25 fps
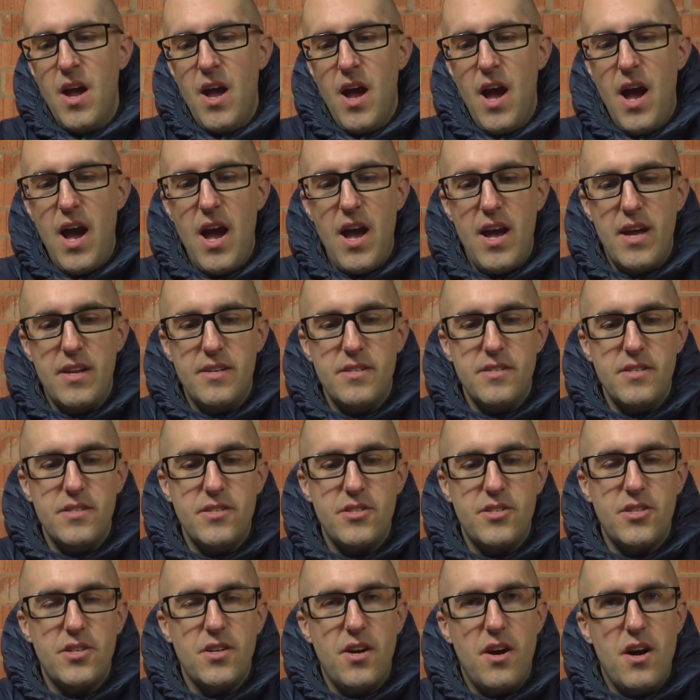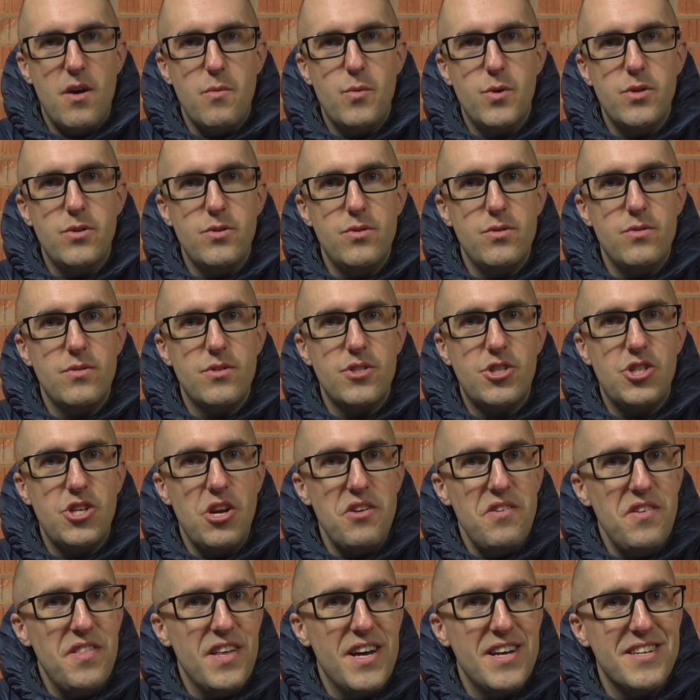And I will show
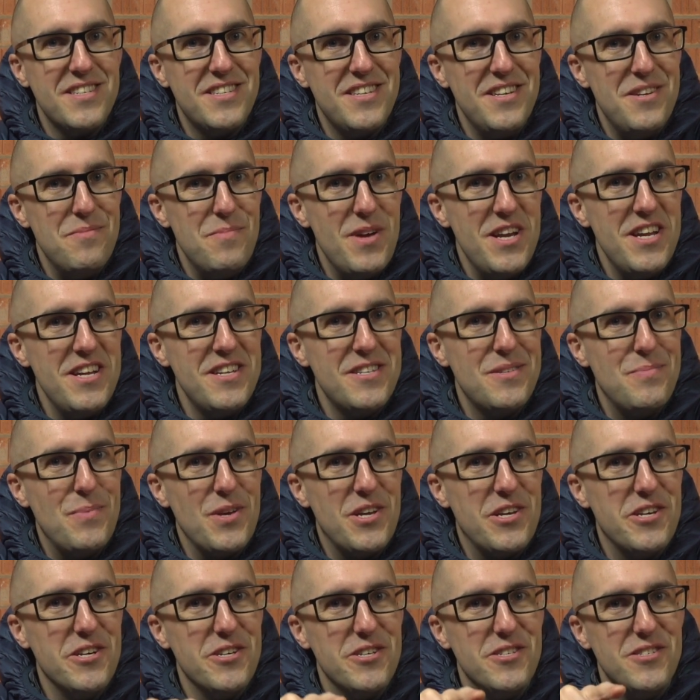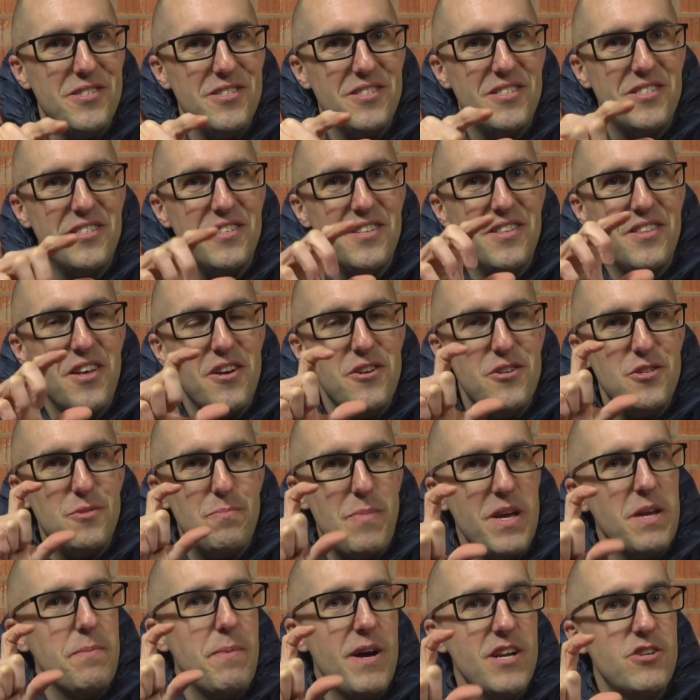you that in a minute, because those
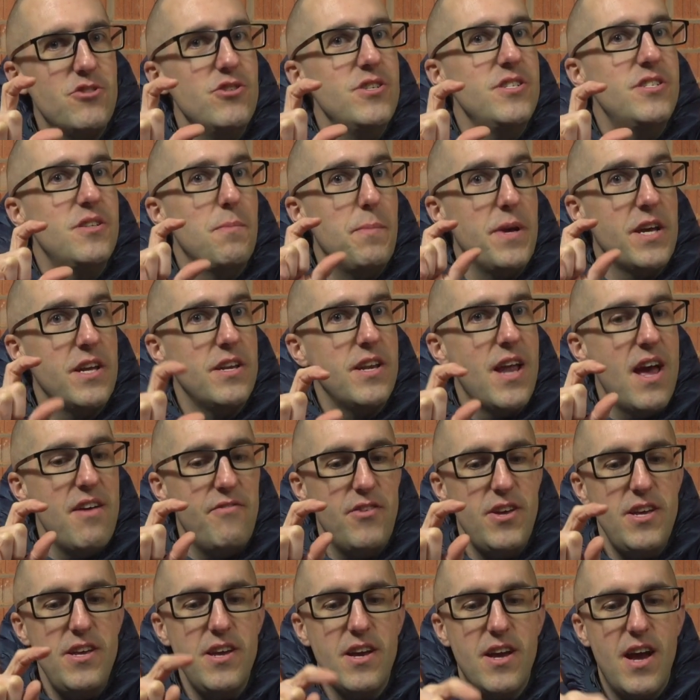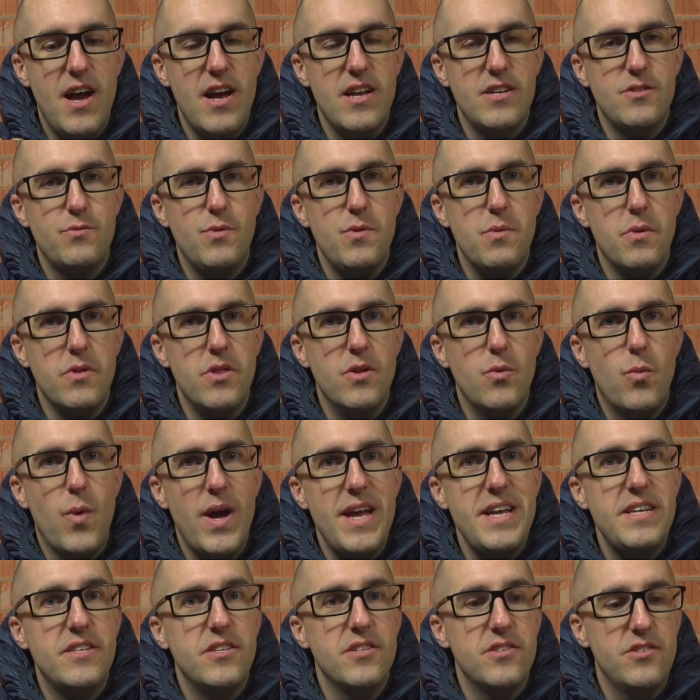big batteries are big and heavy and we want the
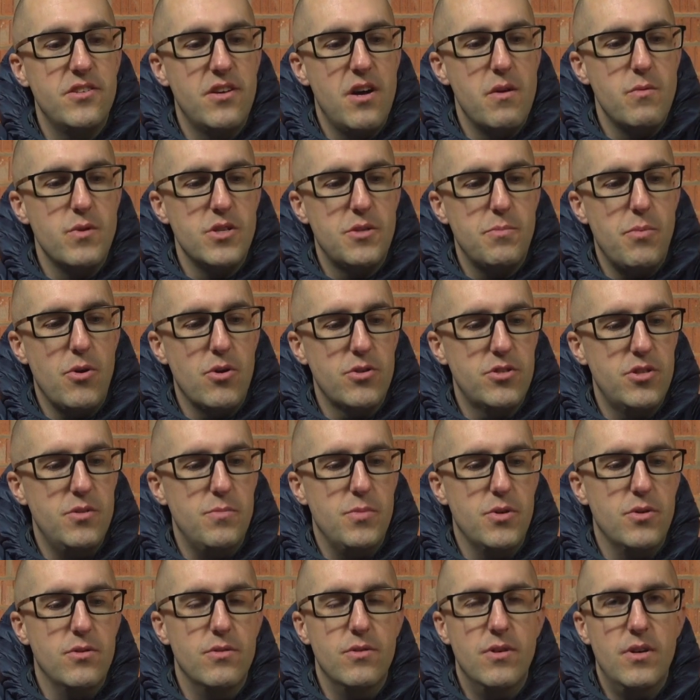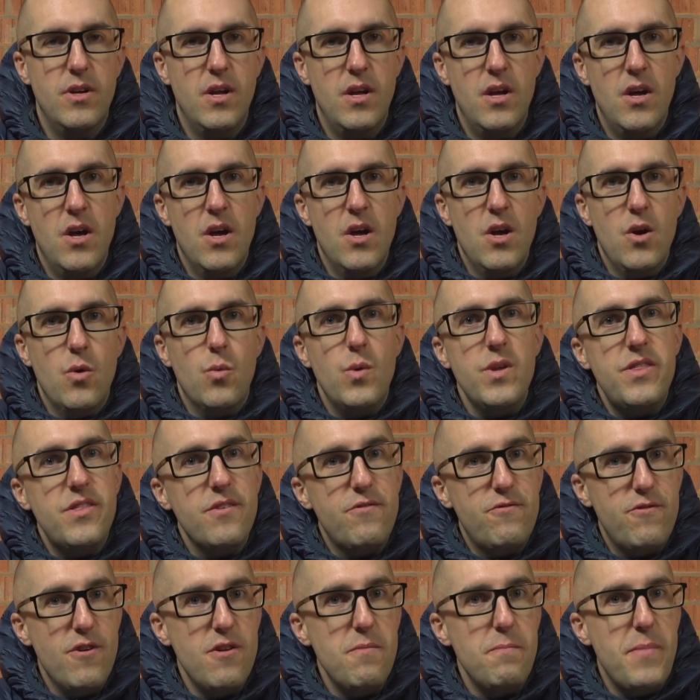weight as low as possible. With the
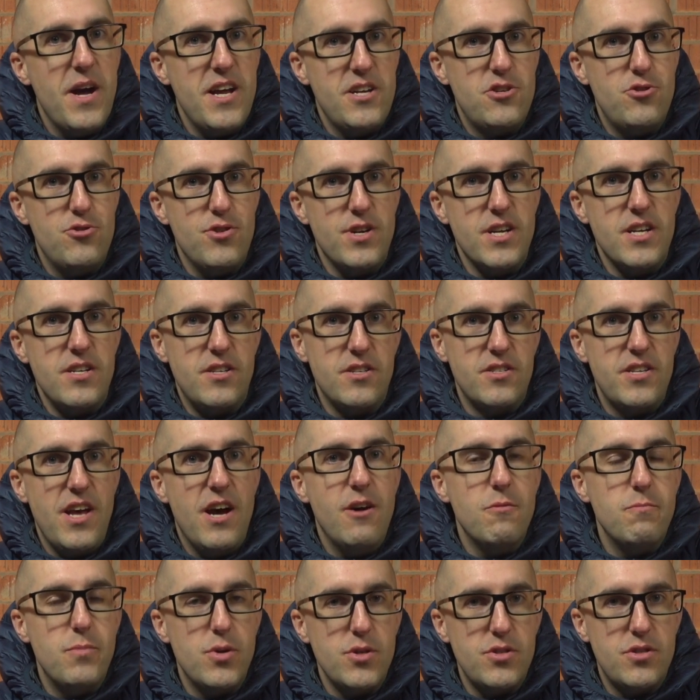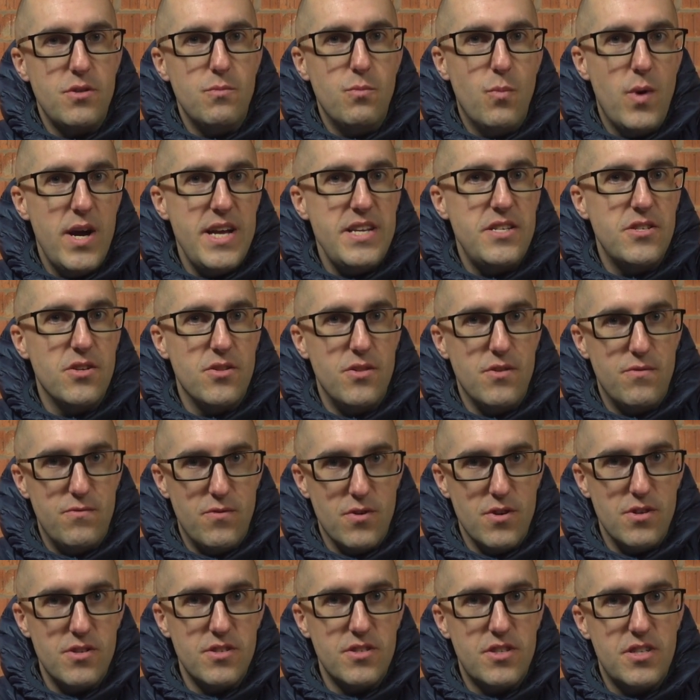front battery, it does help put some weight on the
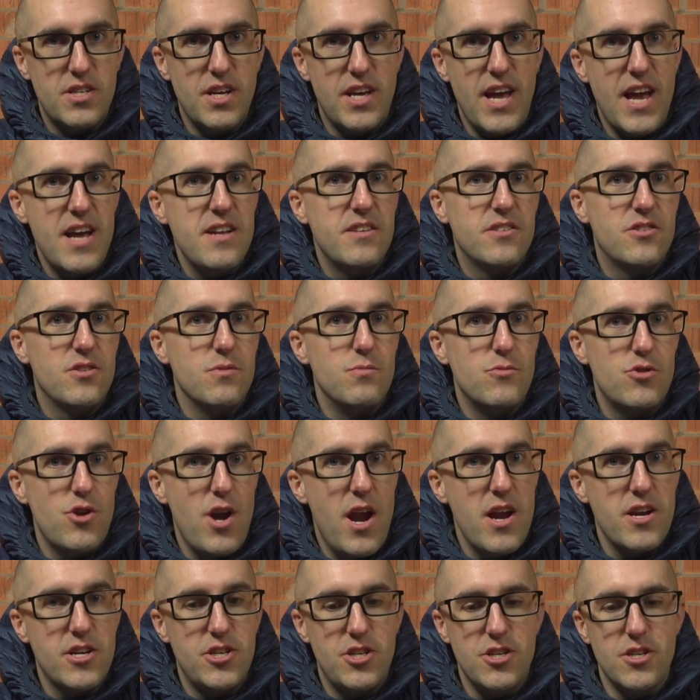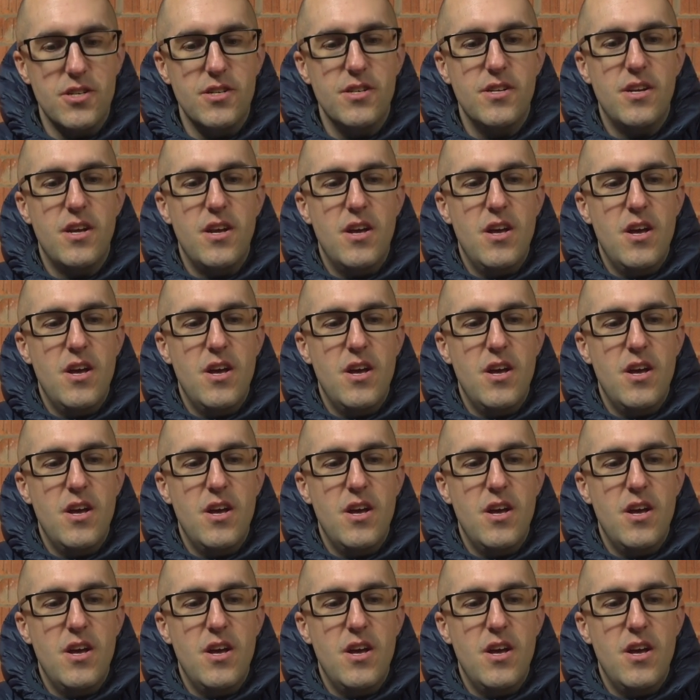front to get some traction,